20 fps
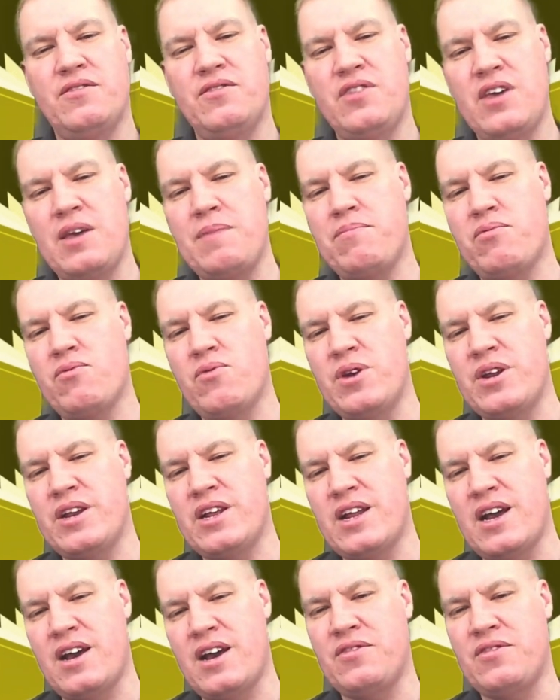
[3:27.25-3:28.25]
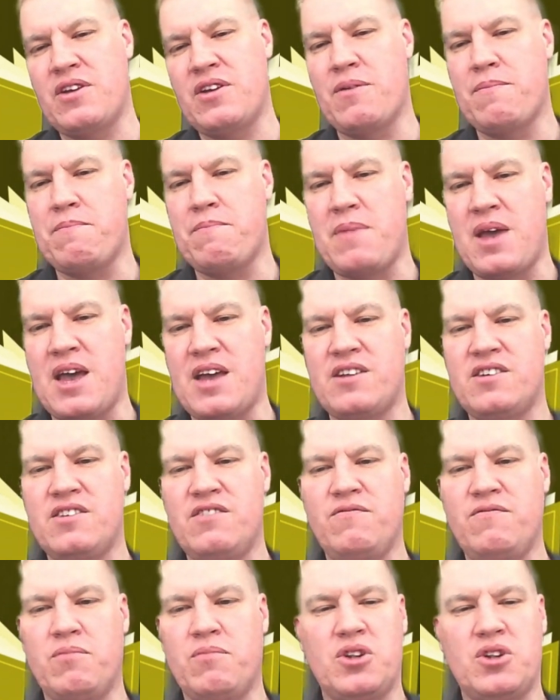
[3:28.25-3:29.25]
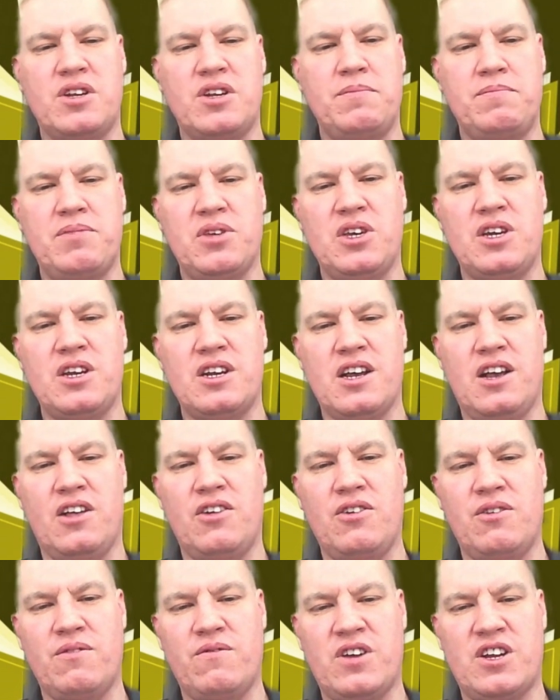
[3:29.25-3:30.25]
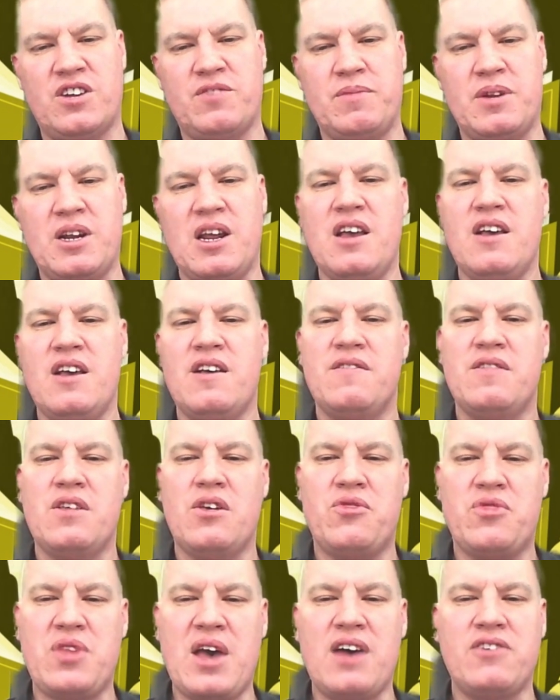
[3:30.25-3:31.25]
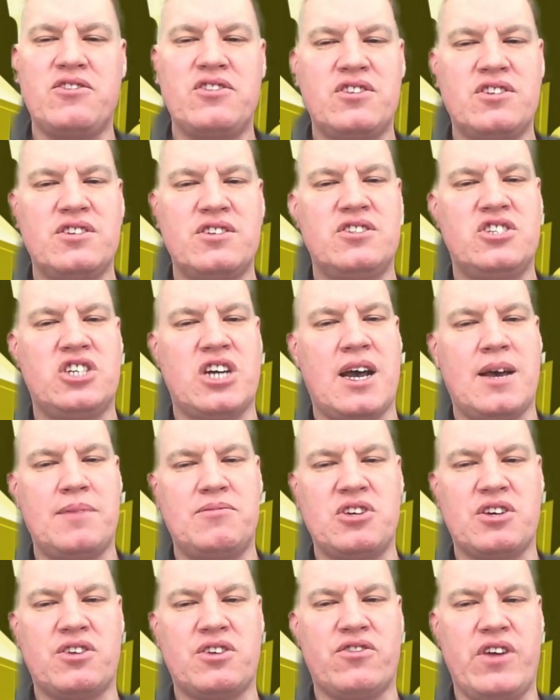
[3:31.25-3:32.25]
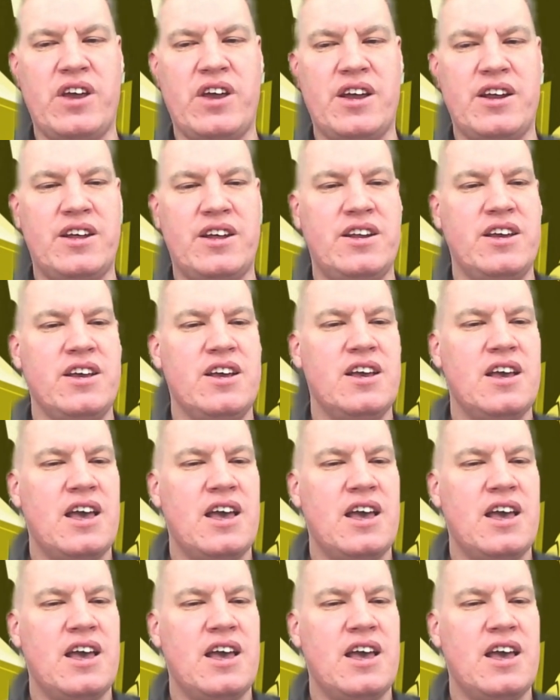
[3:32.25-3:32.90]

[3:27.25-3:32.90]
They pointed out their massive multi-billion-dollar investment, the thousands of jobs it created,